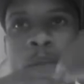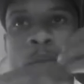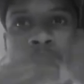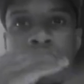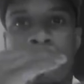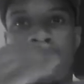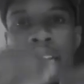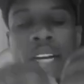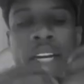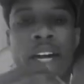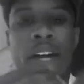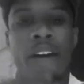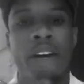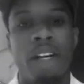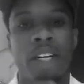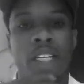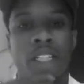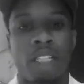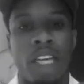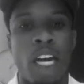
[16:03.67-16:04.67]
when people are
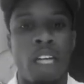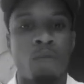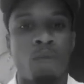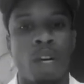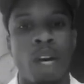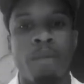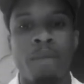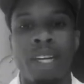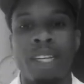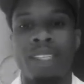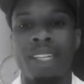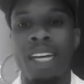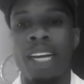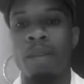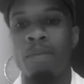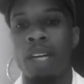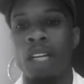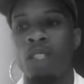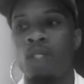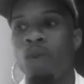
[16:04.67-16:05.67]
getting at her, and there's times when I'm
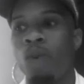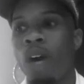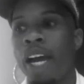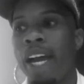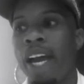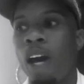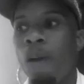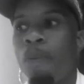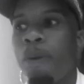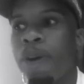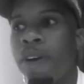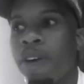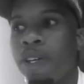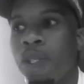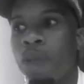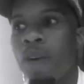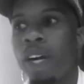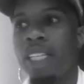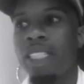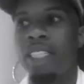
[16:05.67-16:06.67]
like, damn, like, do I help
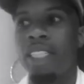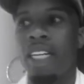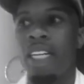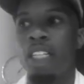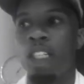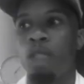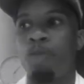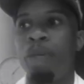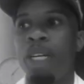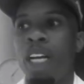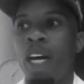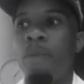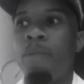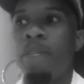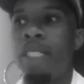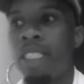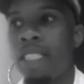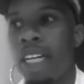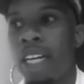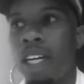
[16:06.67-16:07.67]
her, or do I
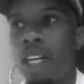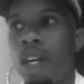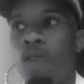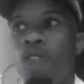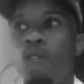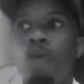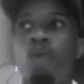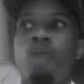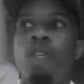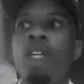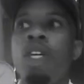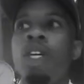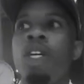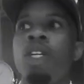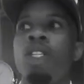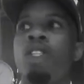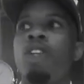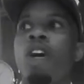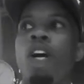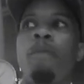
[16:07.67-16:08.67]
speak up and say, yo,
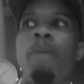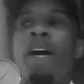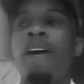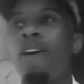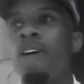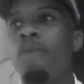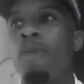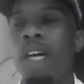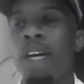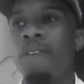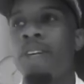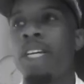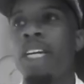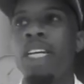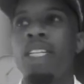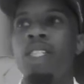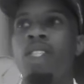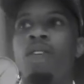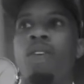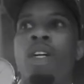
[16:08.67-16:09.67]
don't talk about her,
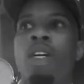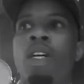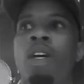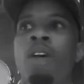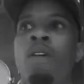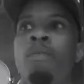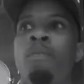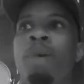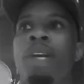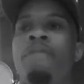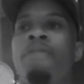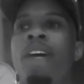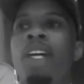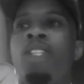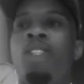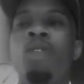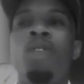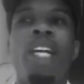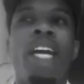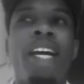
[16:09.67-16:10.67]
whatever the case is?
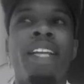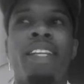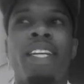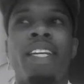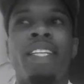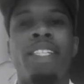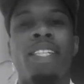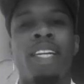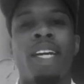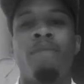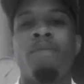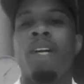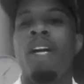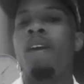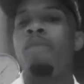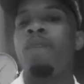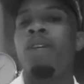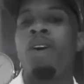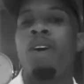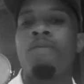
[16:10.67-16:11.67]
But if I do that, then it's
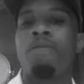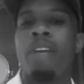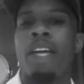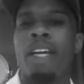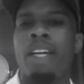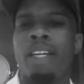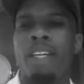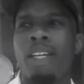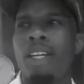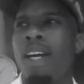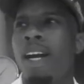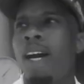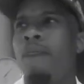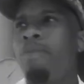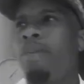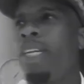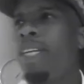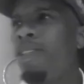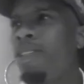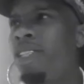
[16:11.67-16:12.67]
like I'm coming off like
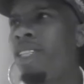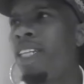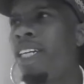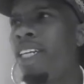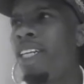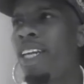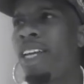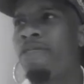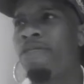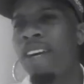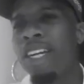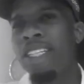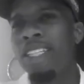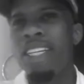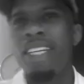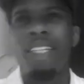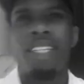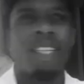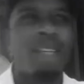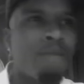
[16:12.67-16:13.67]
I'm guilty. And then
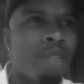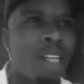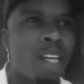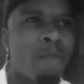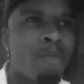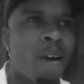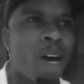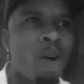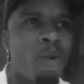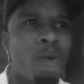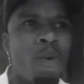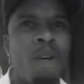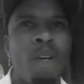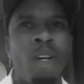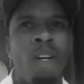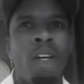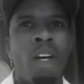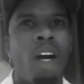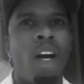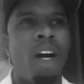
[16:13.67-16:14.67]
if I say something
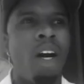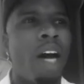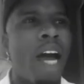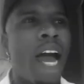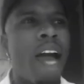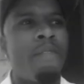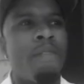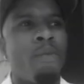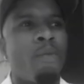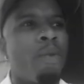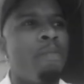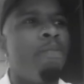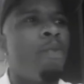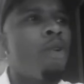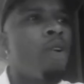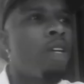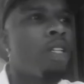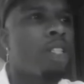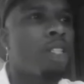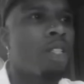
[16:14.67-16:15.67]
about
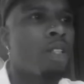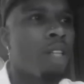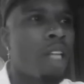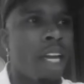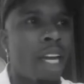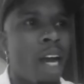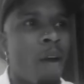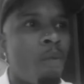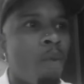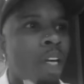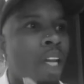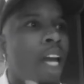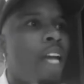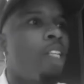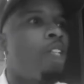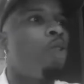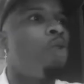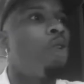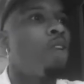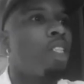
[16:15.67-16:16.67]
having remorse, like I
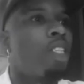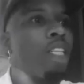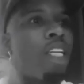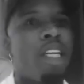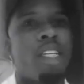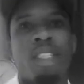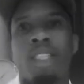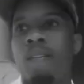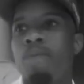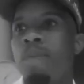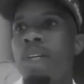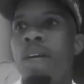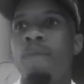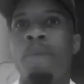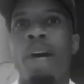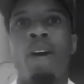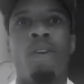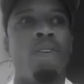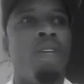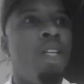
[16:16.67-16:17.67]
would like to, or saying
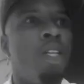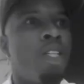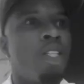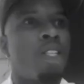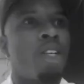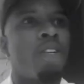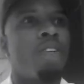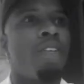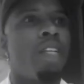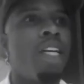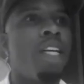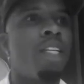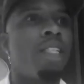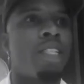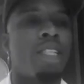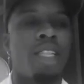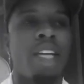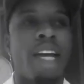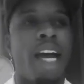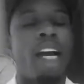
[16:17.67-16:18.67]
something about
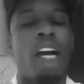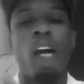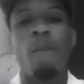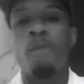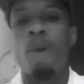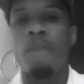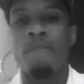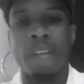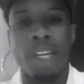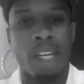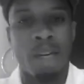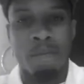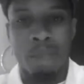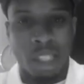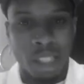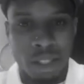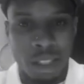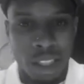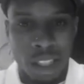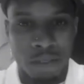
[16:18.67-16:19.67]
certain things, it's like I come off
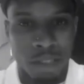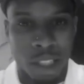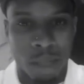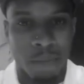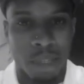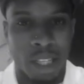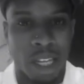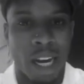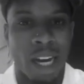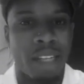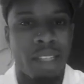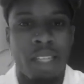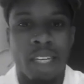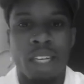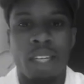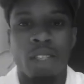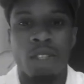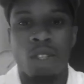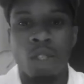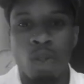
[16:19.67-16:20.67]
like I'm guilty of something
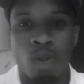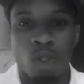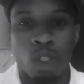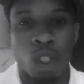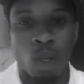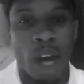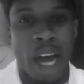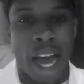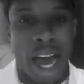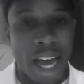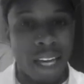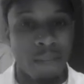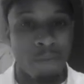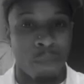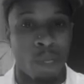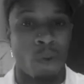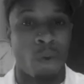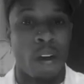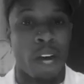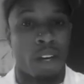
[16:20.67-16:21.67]
that I didn't do. So I
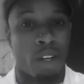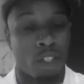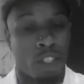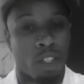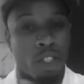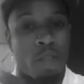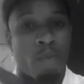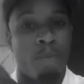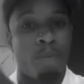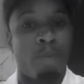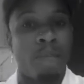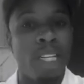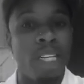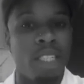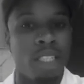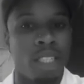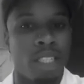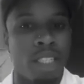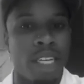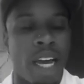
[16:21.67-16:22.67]
had to be quiet on certain
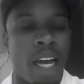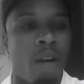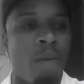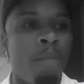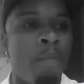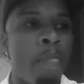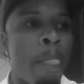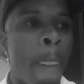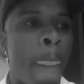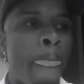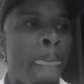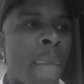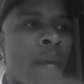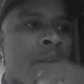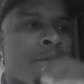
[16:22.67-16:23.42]
places. Now,